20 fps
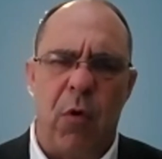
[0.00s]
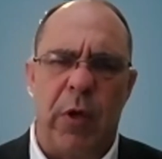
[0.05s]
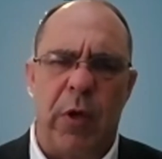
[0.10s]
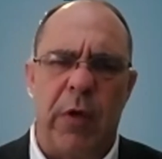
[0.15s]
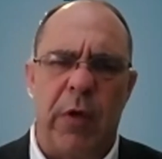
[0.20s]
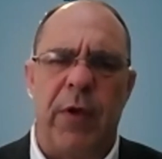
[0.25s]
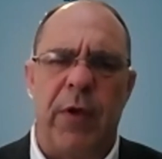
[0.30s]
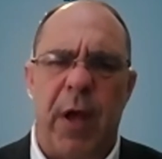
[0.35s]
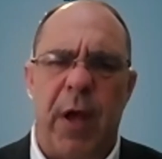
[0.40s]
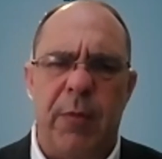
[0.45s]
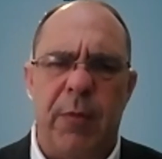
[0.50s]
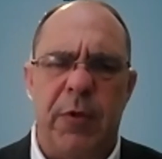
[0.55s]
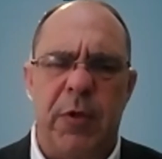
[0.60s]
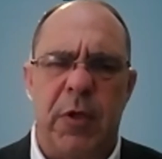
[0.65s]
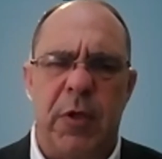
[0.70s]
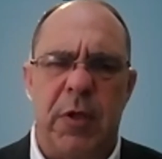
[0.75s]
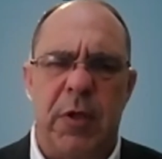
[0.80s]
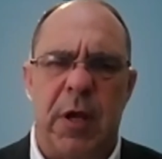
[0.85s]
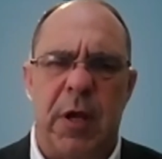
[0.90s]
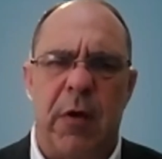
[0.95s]
giving up to
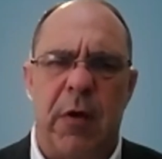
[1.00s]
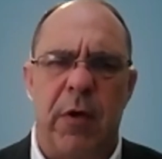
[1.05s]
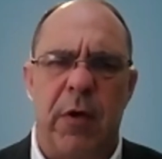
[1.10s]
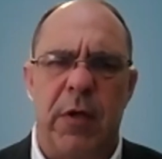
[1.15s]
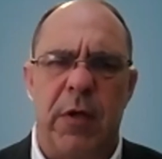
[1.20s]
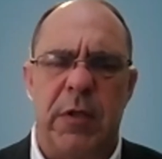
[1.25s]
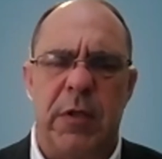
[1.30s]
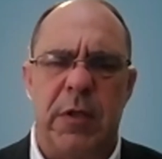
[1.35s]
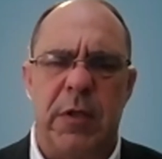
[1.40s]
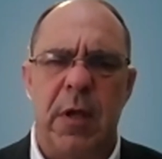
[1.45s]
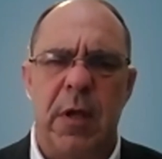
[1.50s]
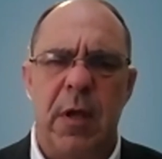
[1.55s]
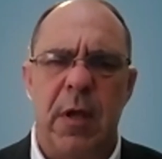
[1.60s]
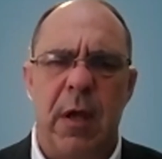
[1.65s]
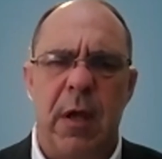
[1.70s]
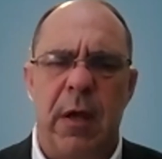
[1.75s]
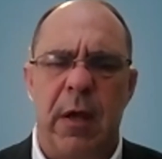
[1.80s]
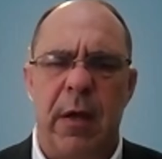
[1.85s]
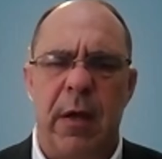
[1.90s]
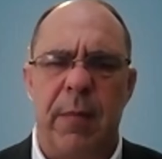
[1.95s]
the terrorists.
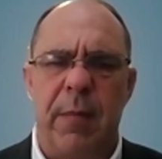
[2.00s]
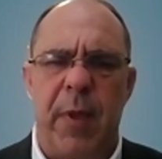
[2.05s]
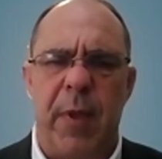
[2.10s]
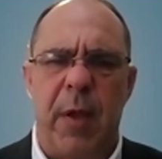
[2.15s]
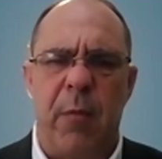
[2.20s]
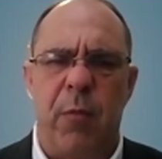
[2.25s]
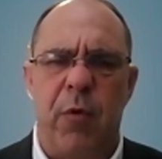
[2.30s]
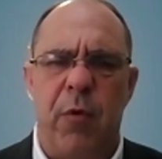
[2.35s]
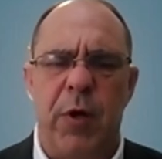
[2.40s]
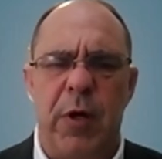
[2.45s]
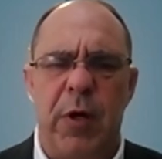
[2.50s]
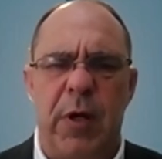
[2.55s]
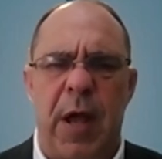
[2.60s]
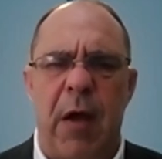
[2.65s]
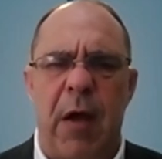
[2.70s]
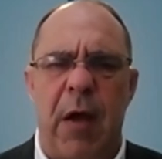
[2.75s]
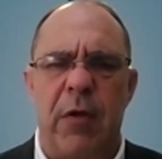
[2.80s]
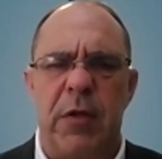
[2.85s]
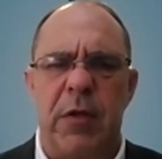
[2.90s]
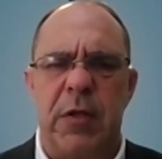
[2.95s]
It wouldn't
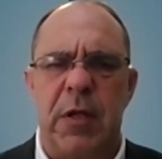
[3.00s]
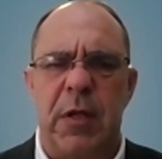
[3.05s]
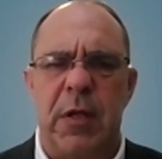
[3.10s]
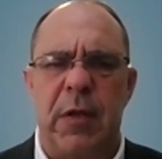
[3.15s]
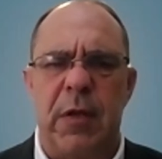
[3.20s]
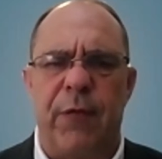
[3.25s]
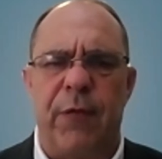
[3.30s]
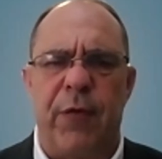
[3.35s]
guarantee the